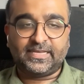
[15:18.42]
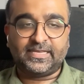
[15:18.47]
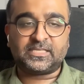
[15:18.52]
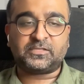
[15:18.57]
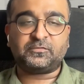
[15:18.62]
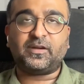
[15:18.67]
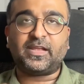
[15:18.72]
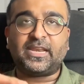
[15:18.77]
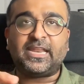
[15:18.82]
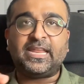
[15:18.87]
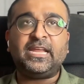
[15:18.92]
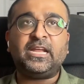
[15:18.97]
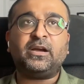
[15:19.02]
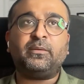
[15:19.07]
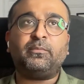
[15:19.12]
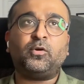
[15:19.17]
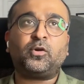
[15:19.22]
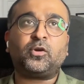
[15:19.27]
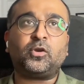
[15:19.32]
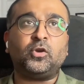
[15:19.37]
is worrying
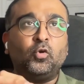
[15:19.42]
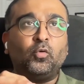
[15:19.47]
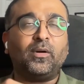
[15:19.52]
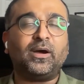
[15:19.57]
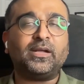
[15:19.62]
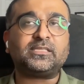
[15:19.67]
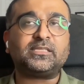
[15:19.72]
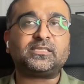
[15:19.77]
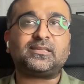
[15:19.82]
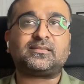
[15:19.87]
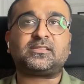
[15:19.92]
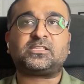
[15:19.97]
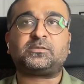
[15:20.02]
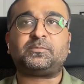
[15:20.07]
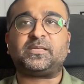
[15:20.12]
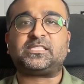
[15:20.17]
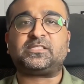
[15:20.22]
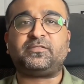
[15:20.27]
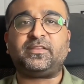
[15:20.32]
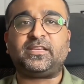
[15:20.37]
about nuances or
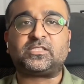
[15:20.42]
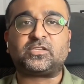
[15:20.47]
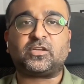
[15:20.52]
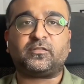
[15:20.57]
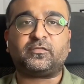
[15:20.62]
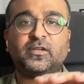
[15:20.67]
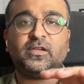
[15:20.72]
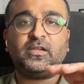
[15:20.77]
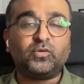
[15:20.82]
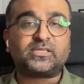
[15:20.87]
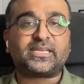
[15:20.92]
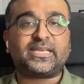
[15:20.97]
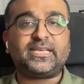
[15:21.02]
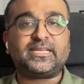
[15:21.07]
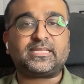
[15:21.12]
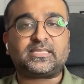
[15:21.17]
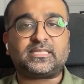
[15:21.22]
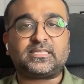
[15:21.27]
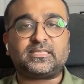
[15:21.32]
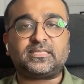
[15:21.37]
specifics of use
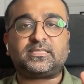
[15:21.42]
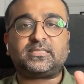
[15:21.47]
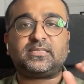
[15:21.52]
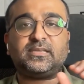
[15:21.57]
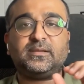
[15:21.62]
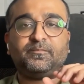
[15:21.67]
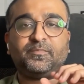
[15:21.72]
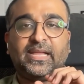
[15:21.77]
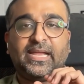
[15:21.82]
cases